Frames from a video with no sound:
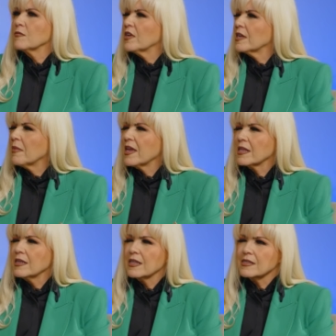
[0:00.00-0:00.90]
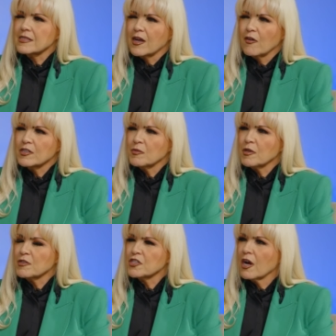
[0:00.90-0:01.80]
were you making little songs when
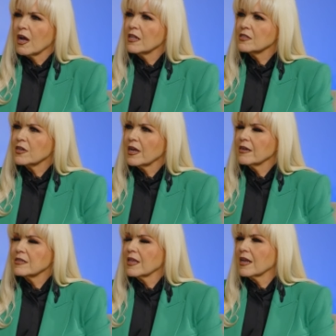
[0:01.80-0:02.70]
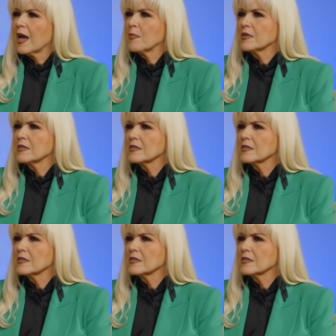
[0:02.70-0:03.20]
you were a child, or how did that happen?